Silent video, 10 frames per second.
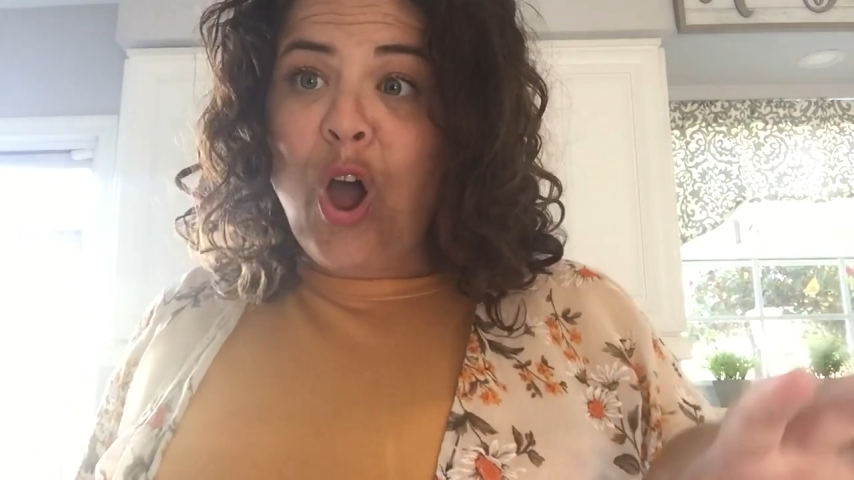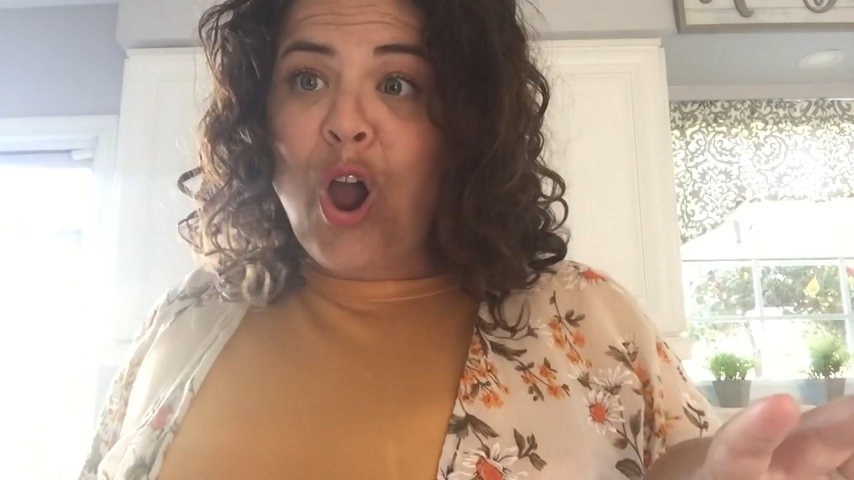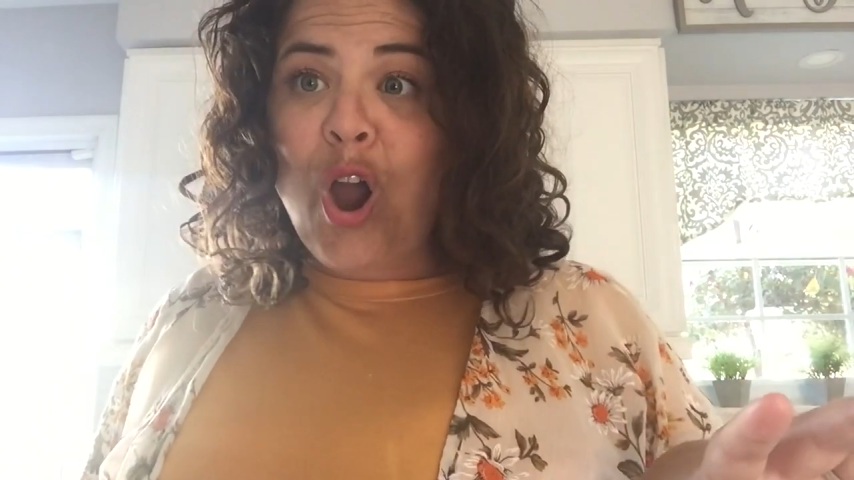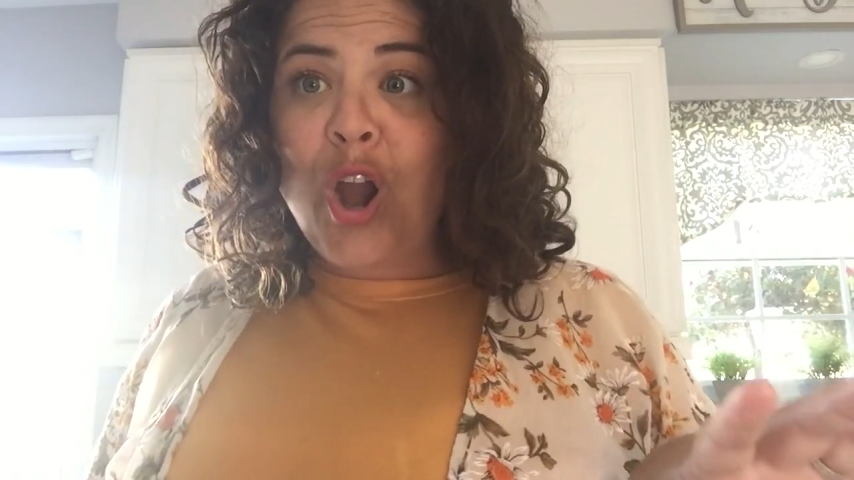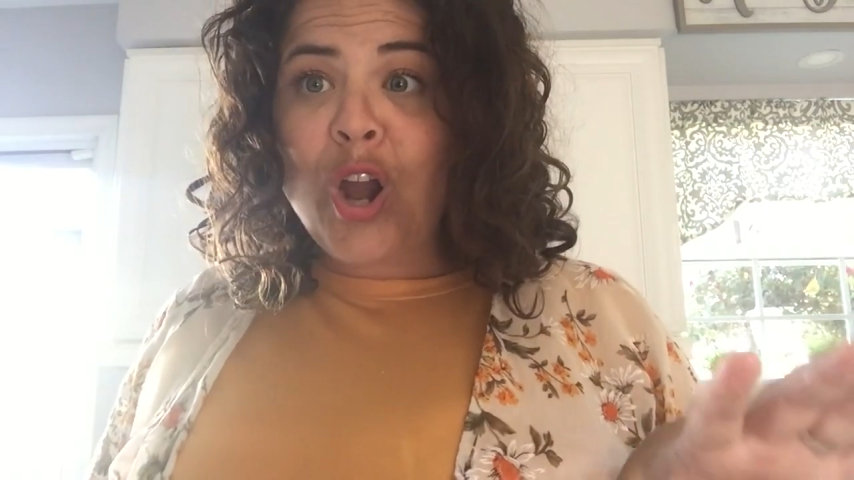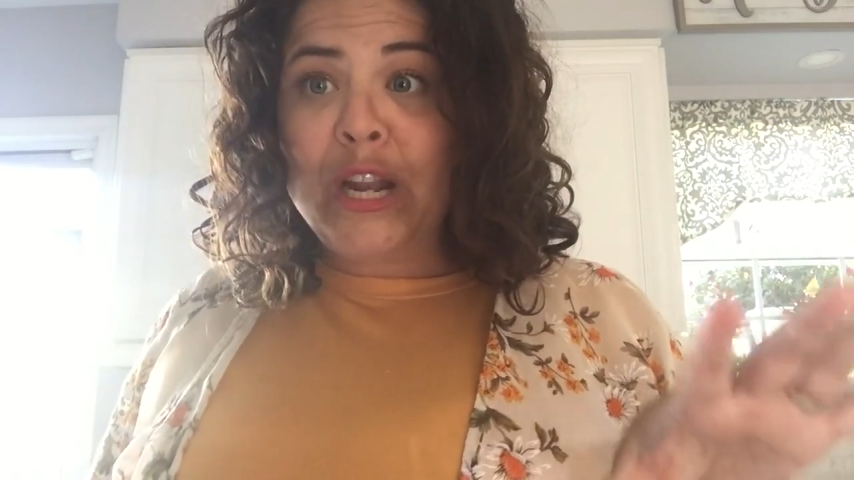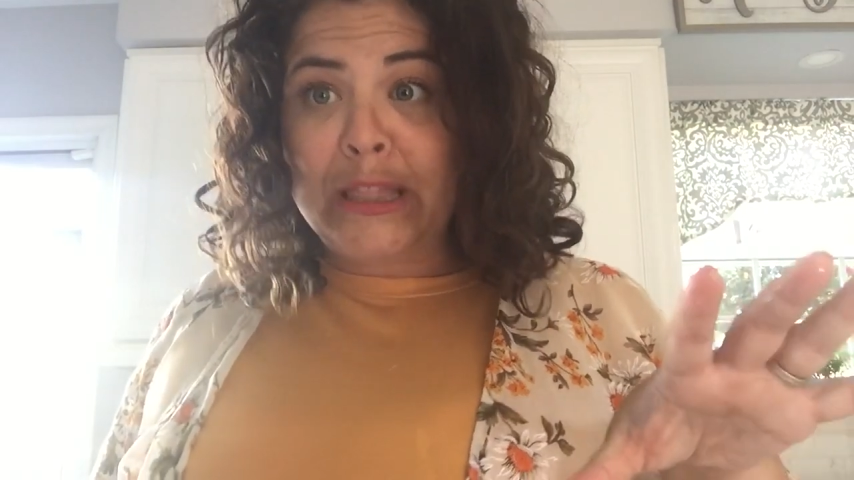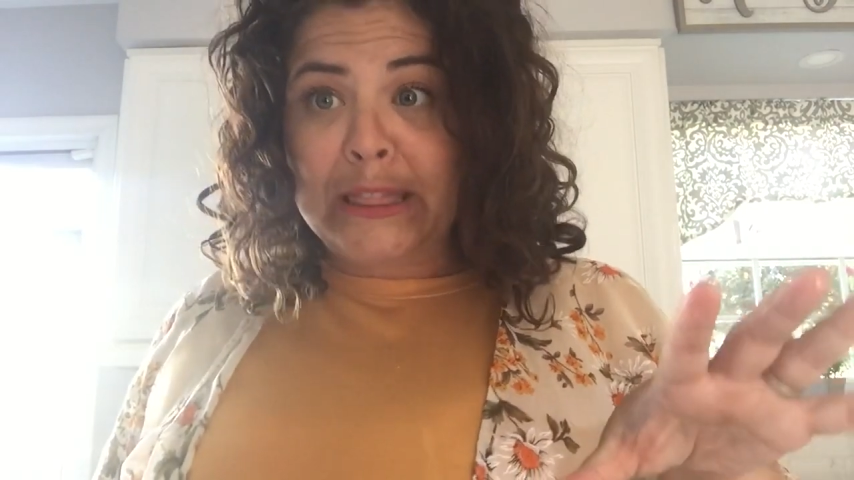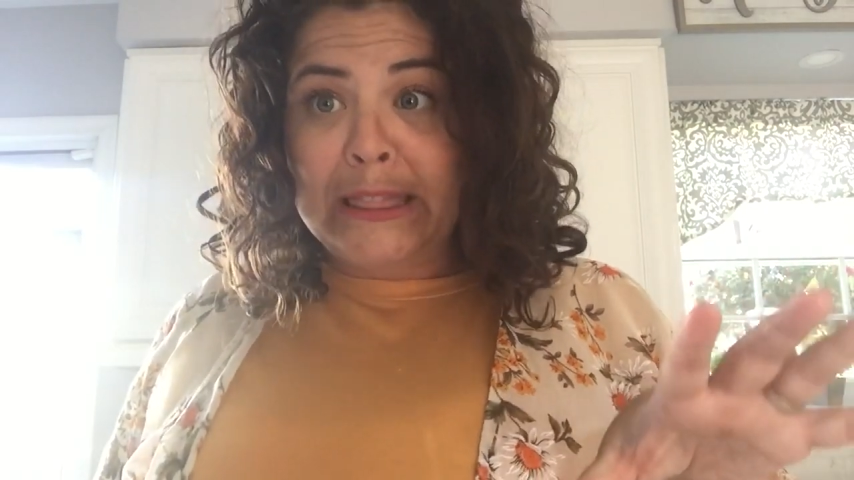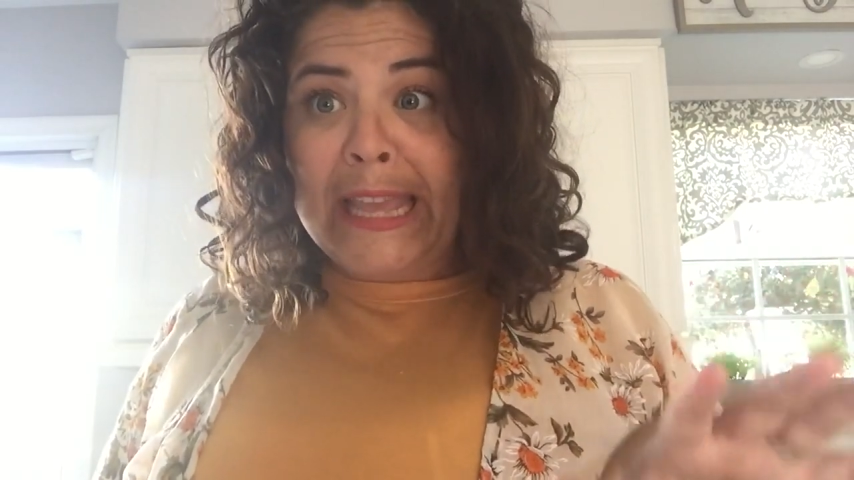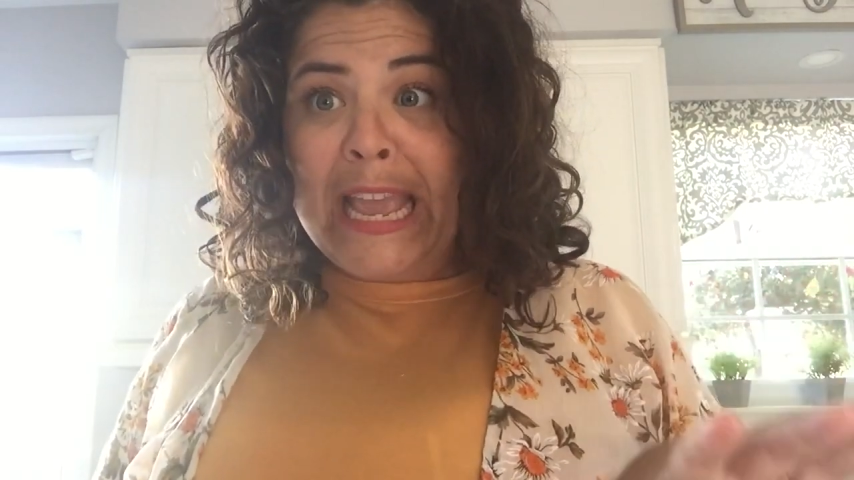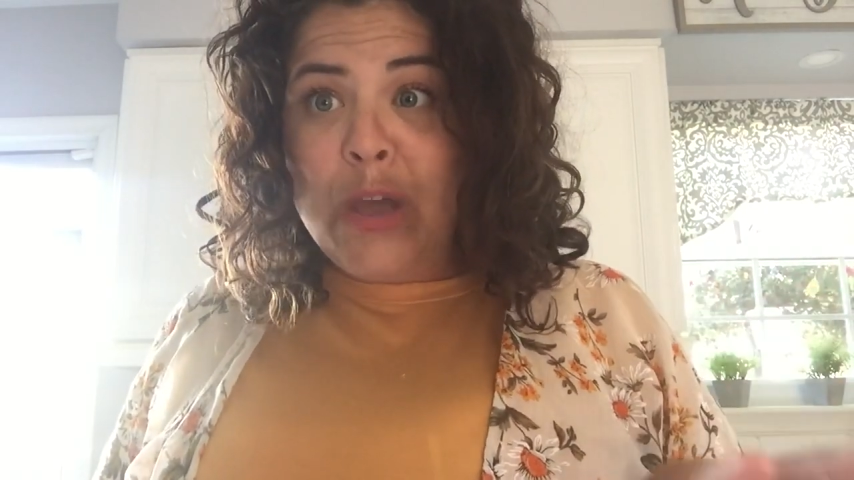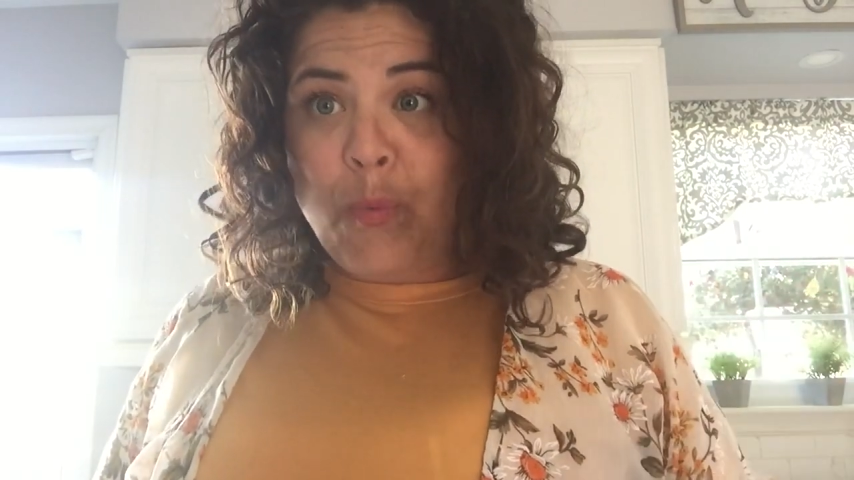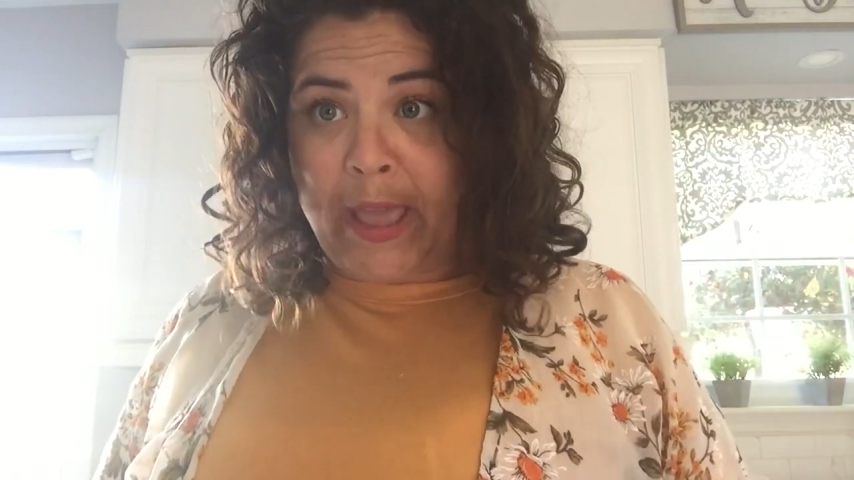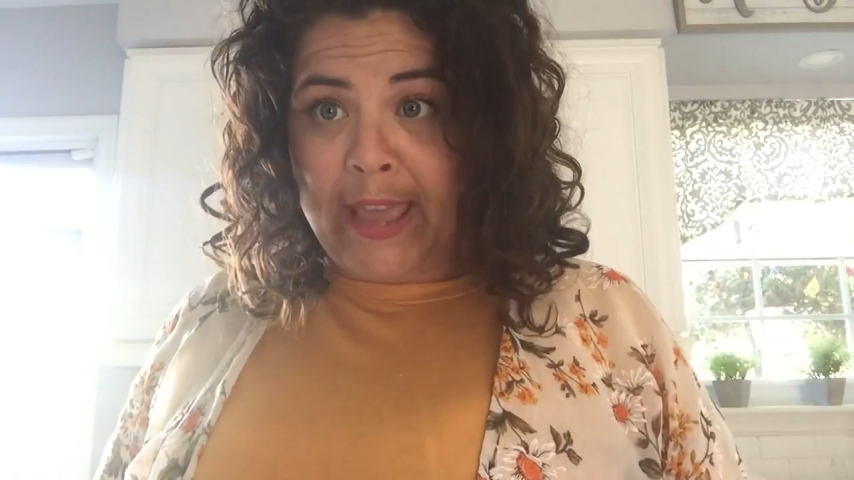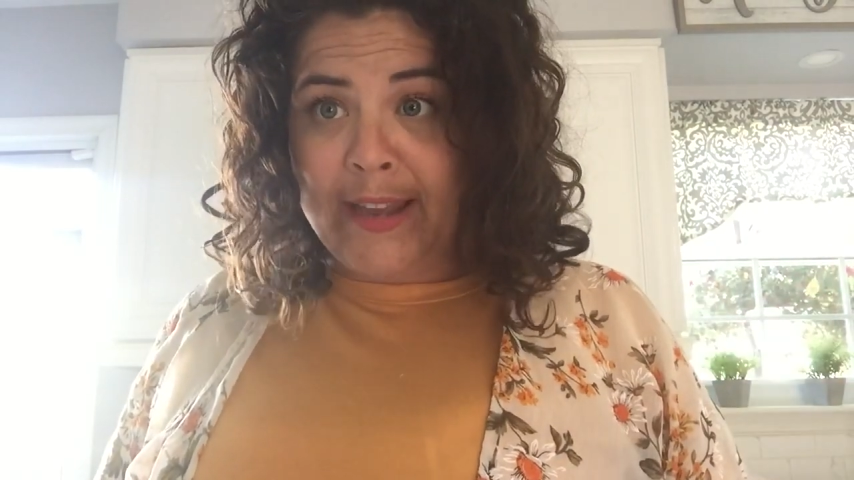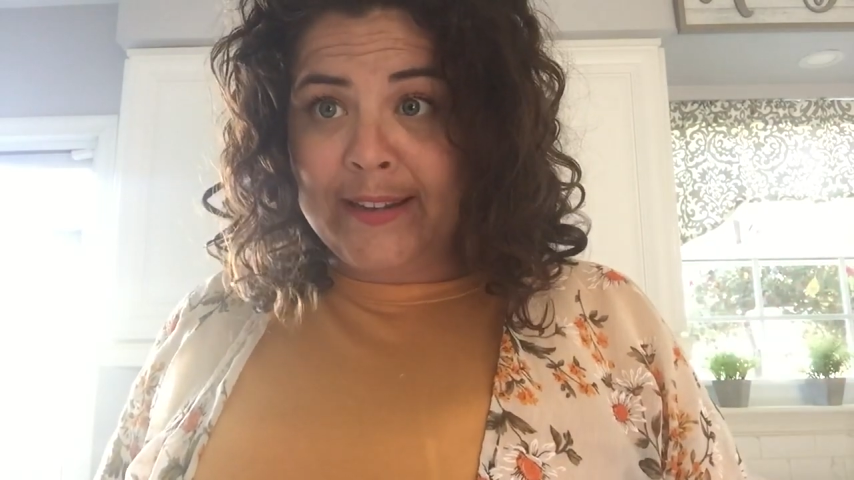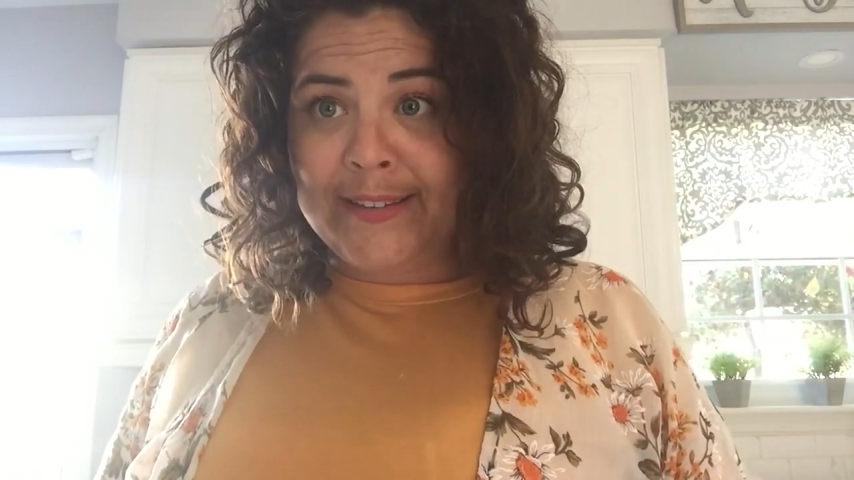our liquid